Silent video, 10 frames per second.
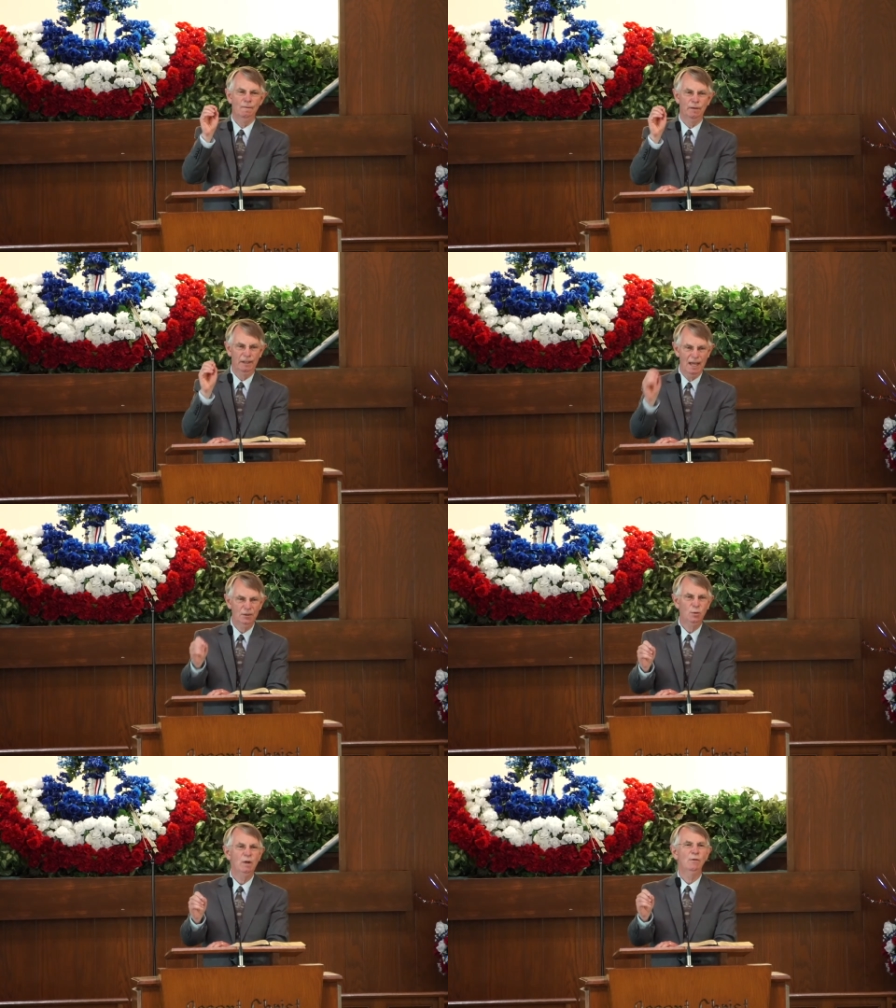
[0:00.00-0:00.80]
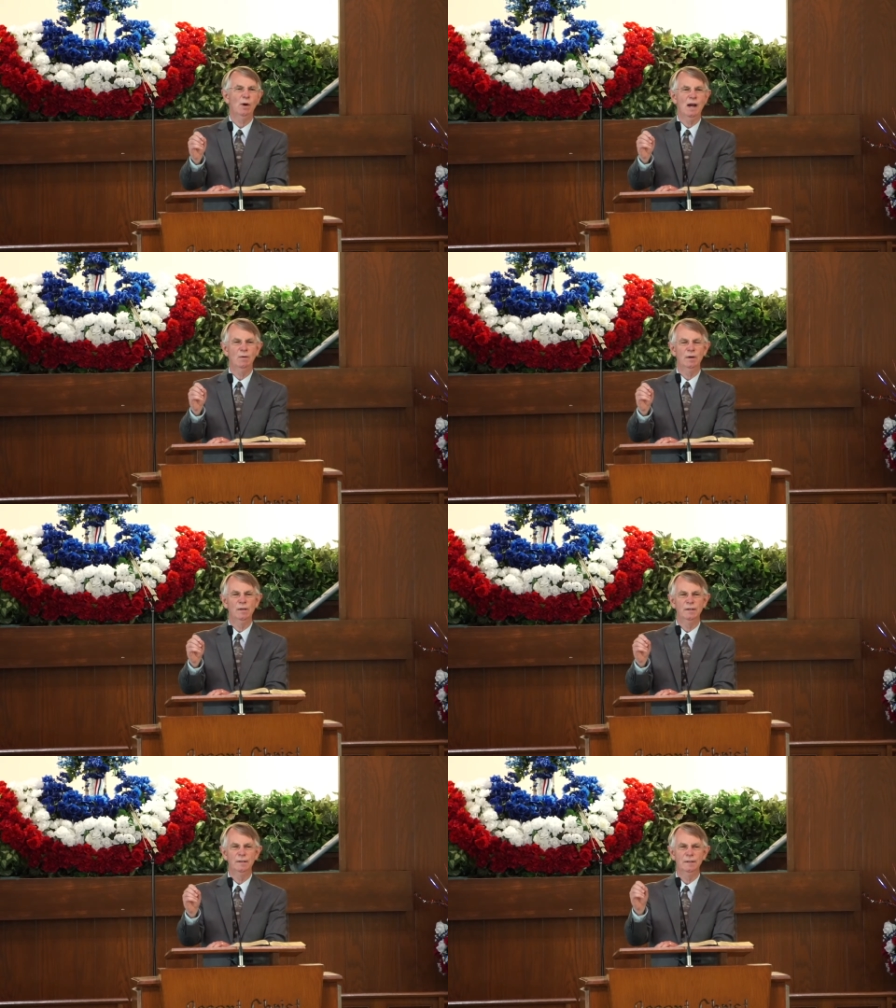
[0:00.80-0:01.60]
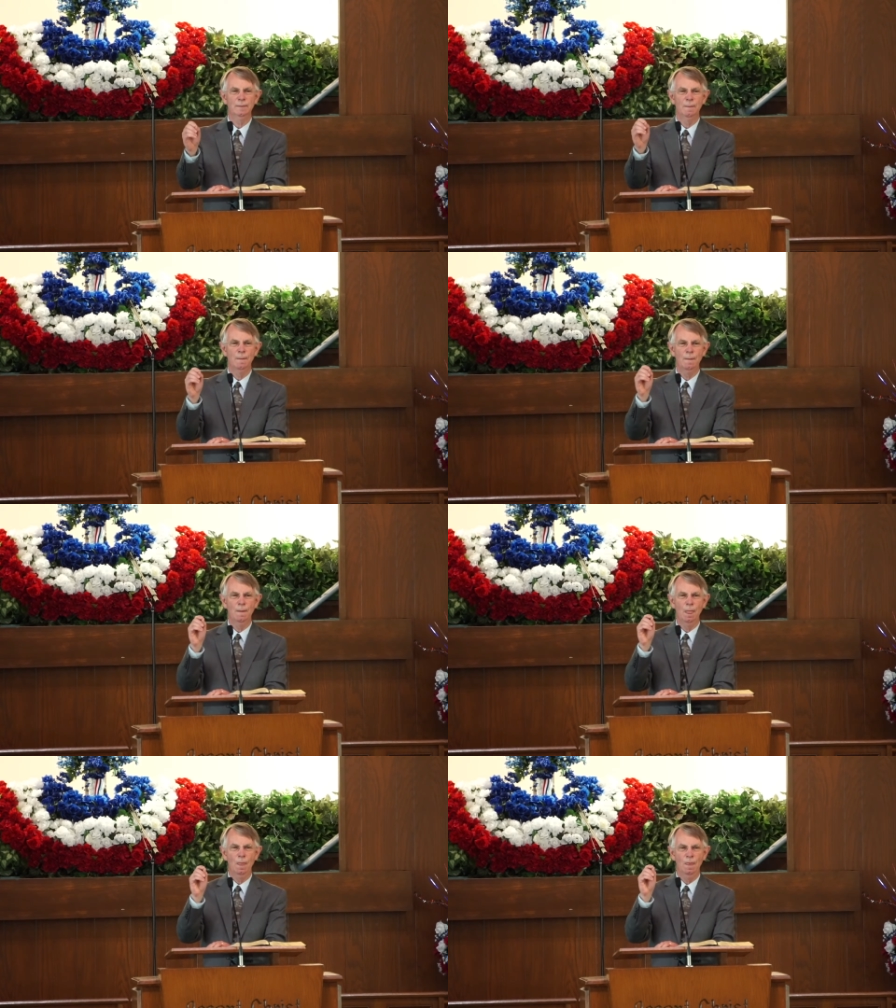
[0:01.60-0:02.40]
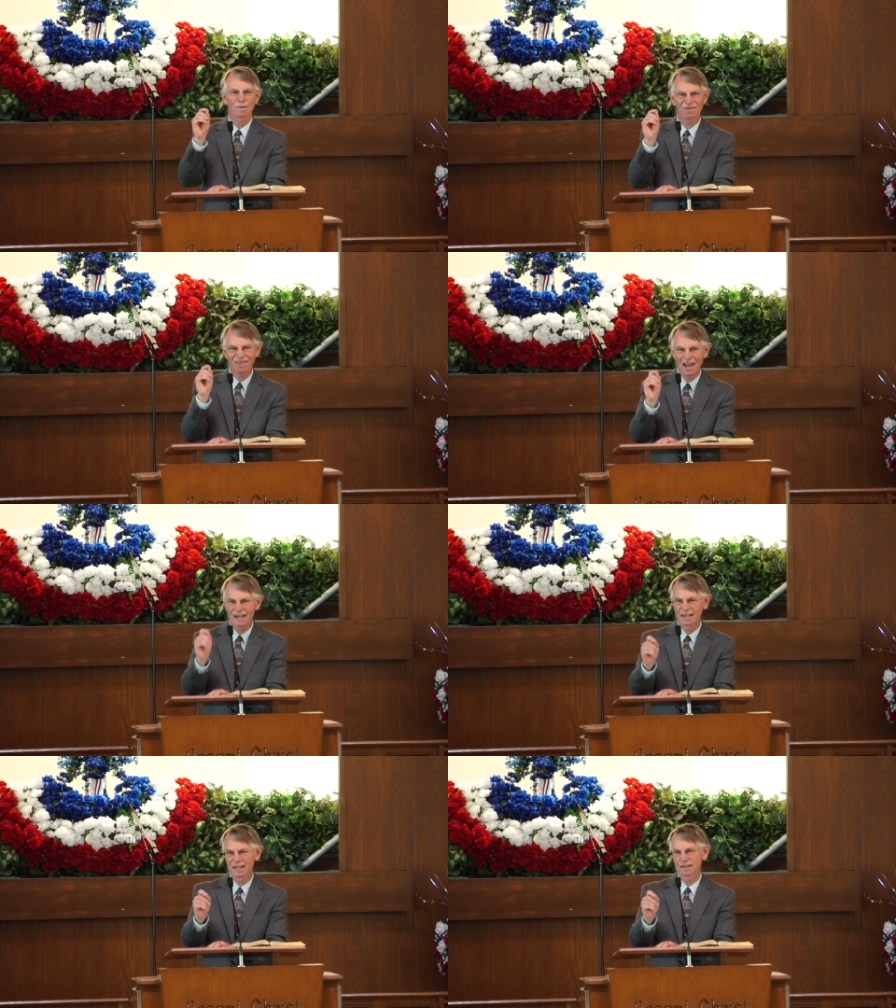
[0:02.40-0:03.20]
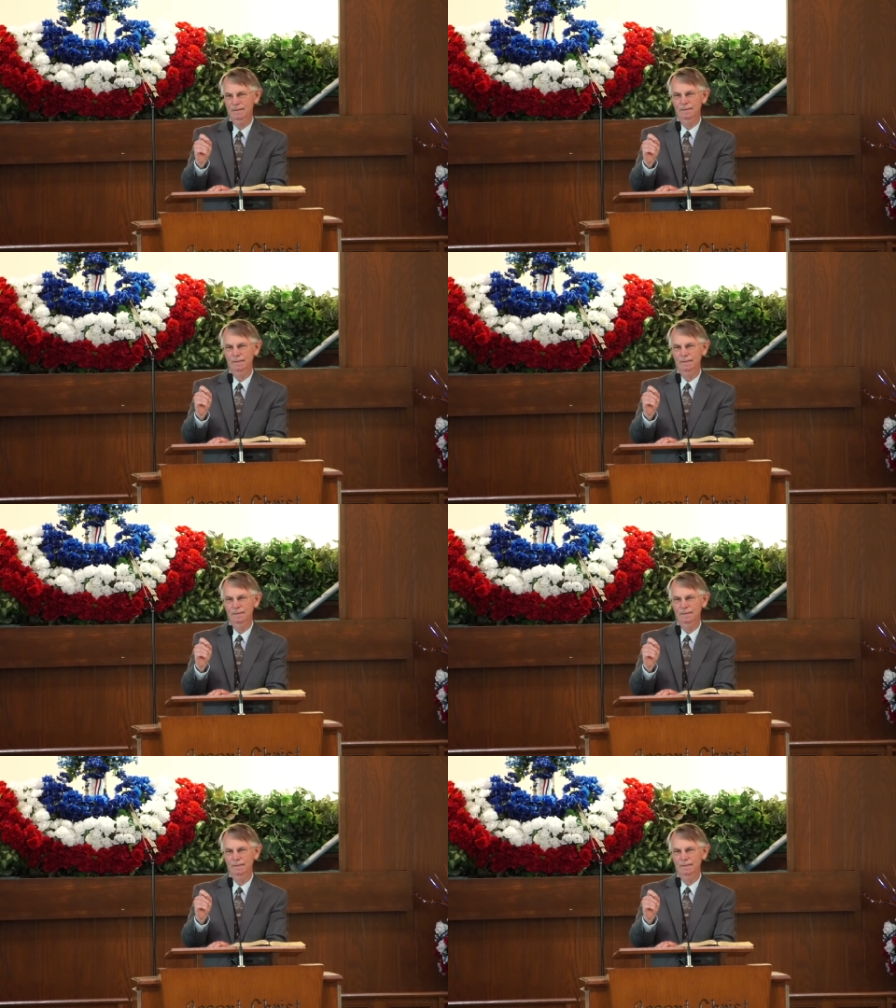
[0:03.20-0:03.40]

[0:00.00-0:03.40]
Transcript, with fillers: In the last 24 hours, the fighting,